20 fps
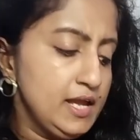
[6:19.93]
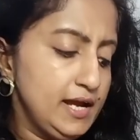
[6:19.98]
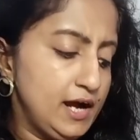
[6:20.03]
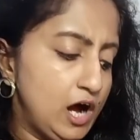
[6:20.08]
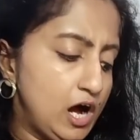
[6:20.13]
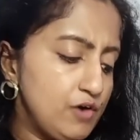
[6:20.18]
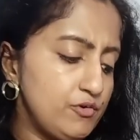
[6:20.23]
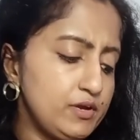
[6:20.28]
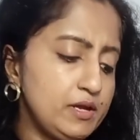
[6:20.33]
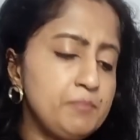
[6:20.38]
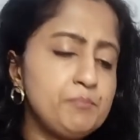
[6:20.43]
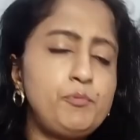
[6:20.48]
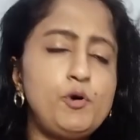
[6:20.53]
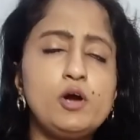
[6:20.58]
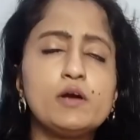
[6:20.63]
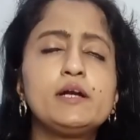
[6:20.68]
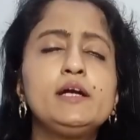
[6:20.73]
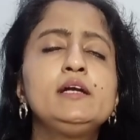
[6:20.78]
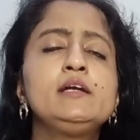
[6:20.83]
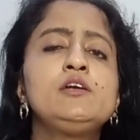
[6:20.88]
how
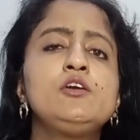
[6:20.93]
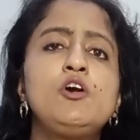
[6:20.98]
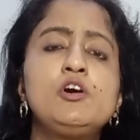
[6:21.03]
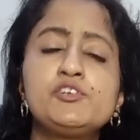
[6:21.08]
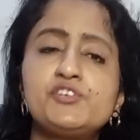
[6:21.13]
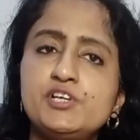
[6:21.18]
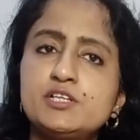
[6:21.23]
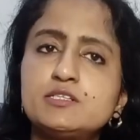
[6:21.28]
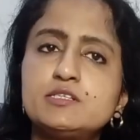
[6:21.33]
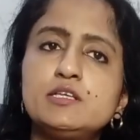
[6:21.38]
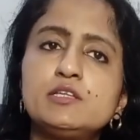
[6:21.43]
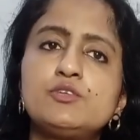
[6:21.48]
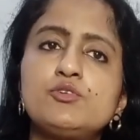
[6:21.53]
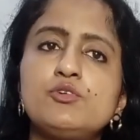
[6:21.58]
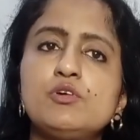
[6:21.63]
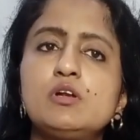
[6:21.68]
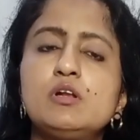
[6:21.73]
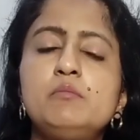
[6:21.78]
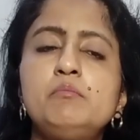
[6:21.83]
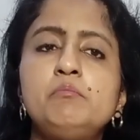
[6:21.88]
important not just the
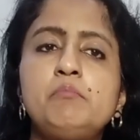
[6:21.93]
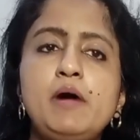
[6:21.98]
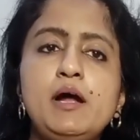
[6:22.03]
theorem,